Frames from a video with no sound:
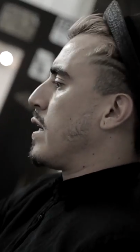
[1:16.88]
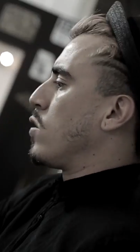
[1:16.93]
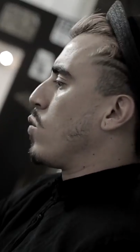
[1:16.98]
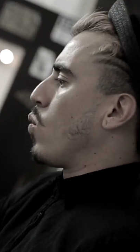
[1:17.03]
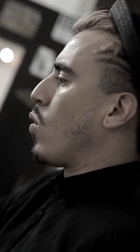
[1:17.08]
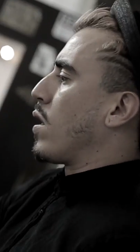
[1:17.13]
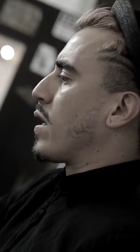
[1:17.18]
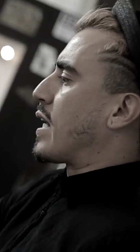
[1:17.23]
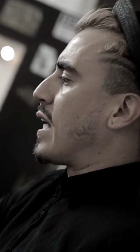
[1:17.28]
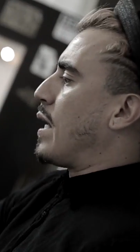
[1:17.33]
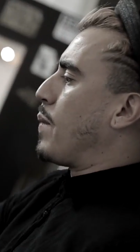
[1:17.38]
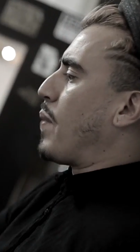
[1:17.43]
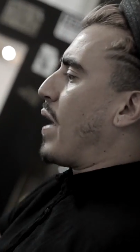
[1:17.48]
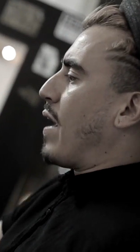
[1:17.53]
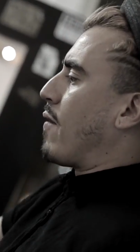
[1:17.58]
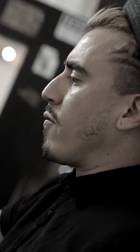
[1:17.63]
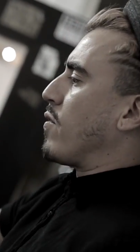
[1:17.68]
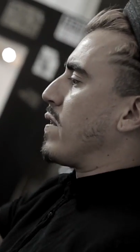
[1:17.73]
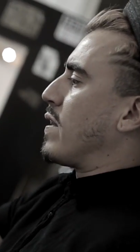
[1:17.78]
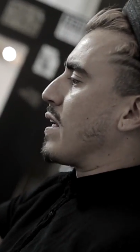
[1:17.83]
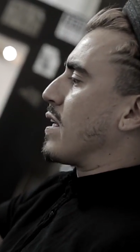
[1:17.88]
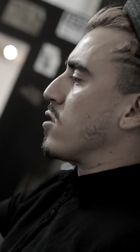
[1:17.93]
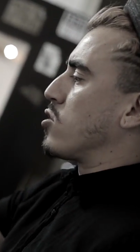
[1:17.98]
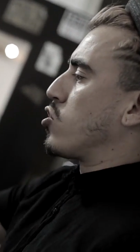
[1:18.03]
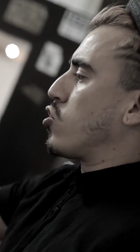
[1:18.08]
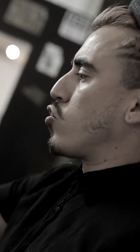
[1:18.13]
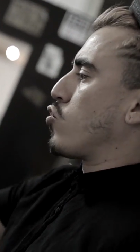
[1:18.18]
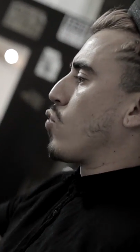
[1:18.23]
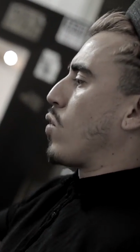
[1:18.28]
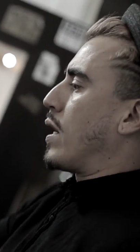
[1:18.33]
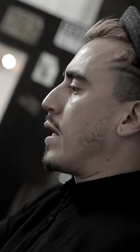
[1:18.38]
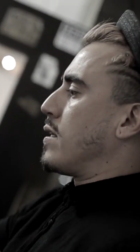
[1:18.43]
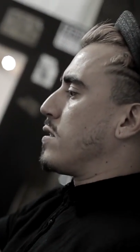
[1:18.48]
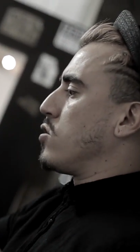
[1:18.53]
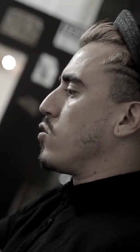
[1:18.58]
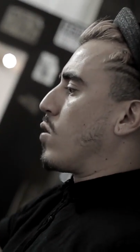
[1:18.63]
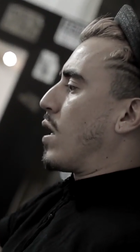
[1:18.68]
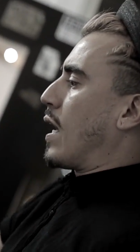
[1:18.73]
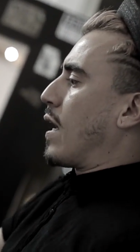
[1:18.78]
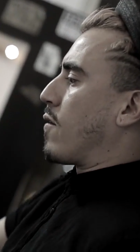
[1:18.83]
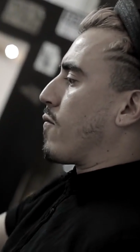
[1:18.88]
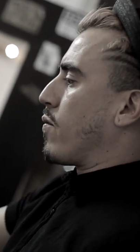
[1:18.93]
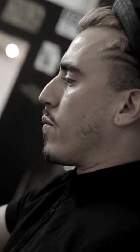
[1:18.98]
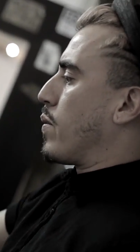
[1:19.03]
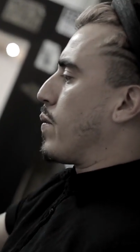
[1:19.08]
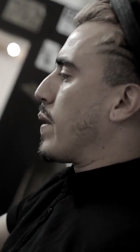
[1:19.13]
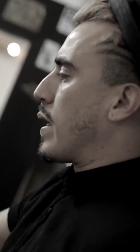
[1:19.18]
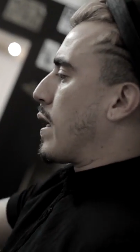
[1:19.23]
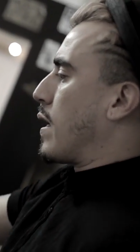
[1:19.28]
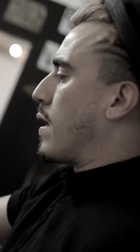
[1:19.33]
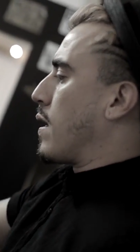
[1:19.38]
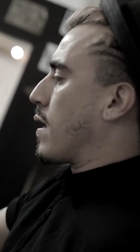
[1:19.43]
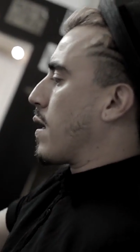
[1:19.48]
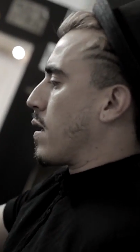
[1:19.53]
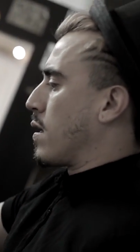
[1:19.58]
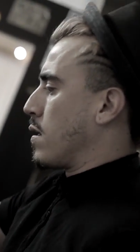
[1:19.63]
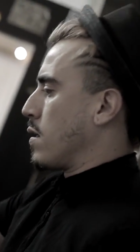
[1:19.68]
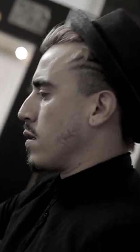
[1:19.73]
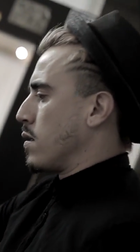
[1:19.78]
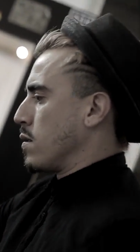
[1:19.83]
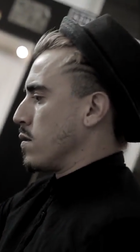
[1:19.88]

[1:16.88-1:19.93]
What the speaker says: And you want to keep everything as straight as you can from the beginning.